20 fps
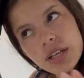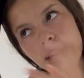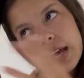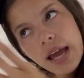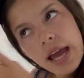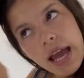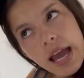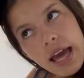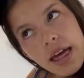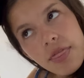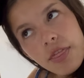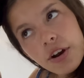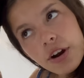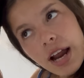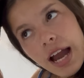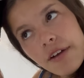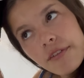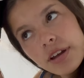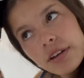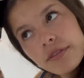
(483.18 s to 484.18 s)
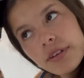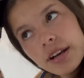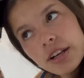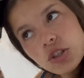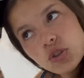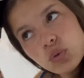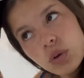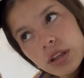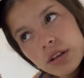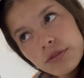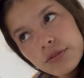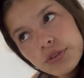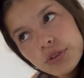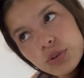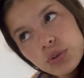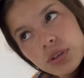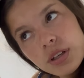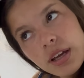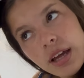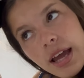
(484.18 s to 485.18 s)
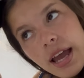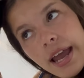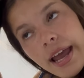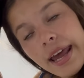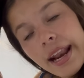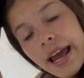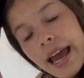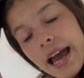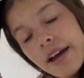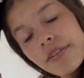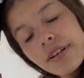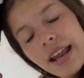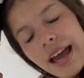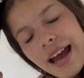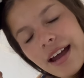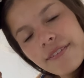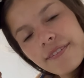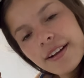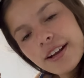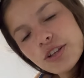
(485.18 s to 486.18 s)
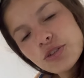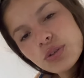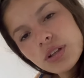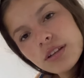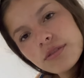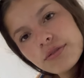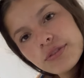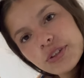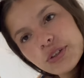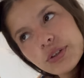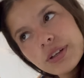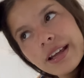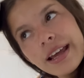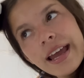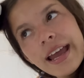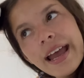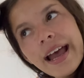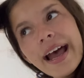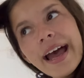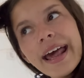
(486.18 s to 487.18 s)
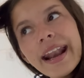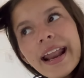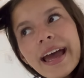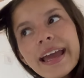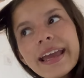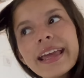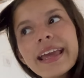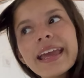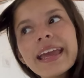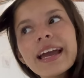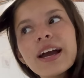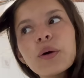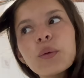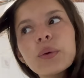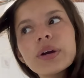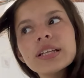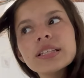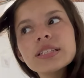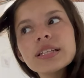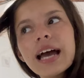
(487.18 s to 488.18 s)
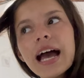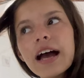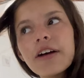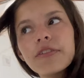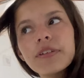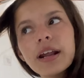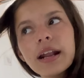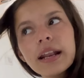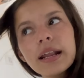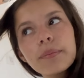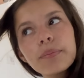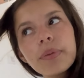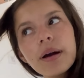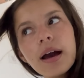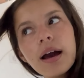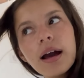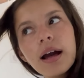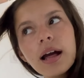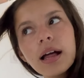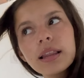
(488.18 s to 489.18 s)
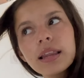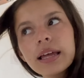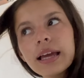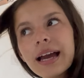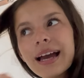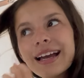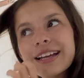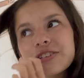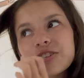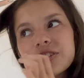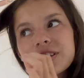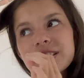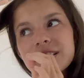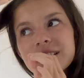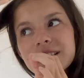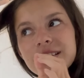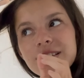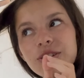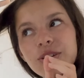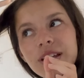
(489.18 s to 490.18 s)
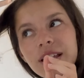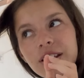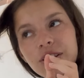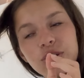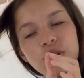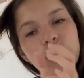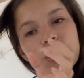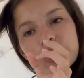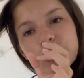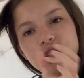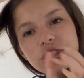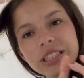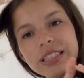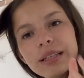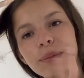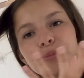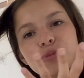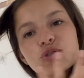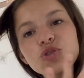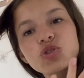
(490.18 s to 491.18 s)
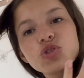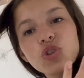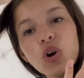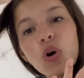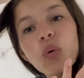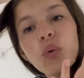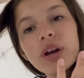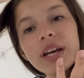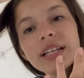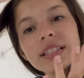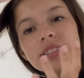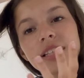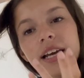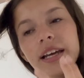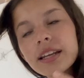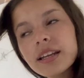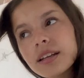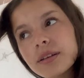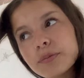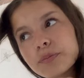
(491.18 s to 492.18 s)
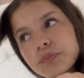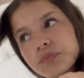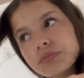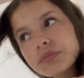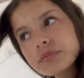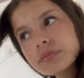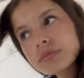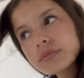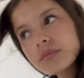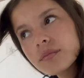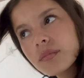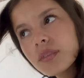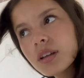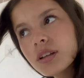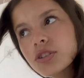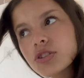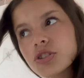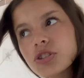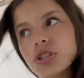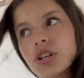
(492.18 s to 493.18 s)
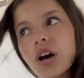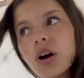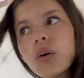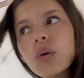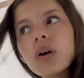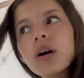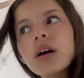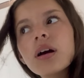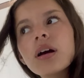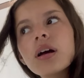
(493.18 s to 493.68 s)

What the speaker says: it. They're having Venezuelan food and I haven't had Venezuelan food and I can't wait to have it at IPA. Like, I just, you don't understand. I'm so excited. So,